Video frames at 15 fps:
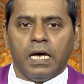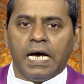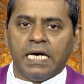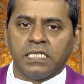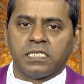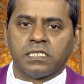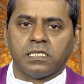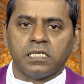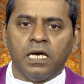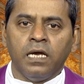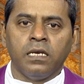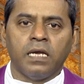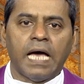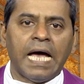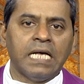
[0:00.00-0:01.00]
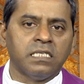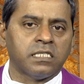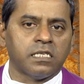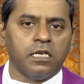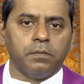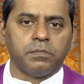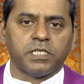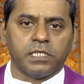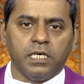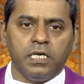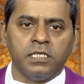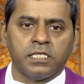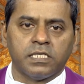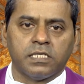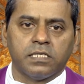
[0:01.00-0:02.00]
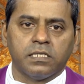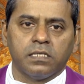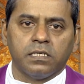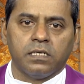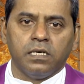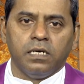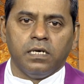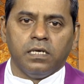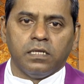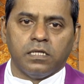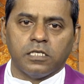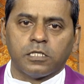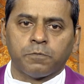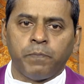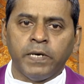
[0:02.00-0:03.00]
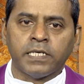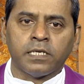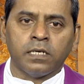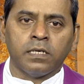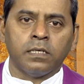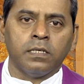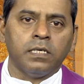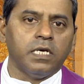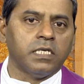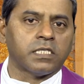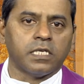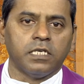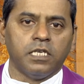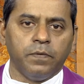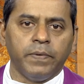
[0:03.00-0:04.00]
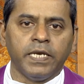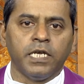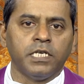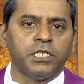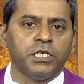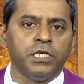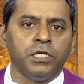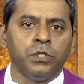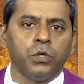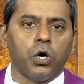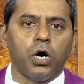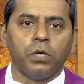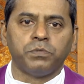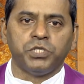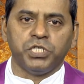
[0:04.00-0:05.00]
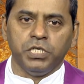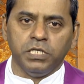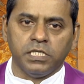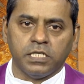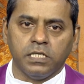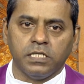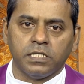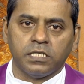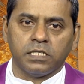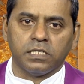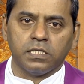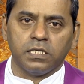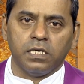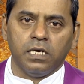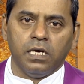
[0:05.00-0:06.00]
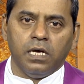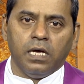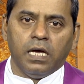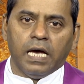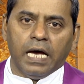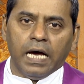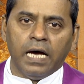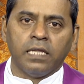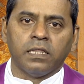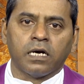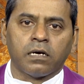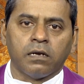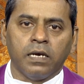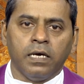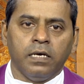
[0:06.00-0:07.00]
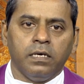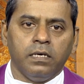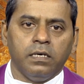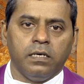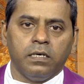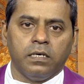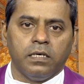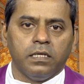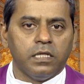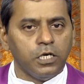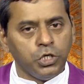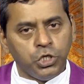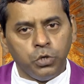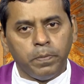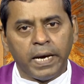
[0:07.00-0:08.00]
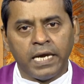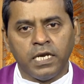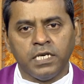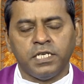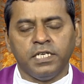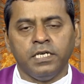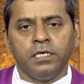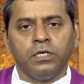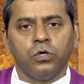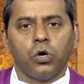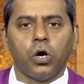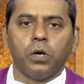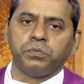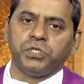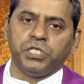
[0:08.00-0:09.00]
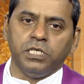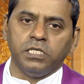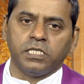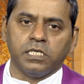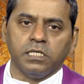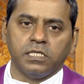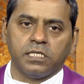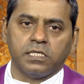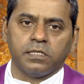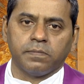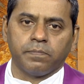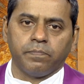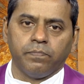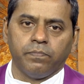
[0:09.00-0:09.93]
As Saint Anselm says, the spittle is the divinity of Jesus and the clay the humanity of Jesus.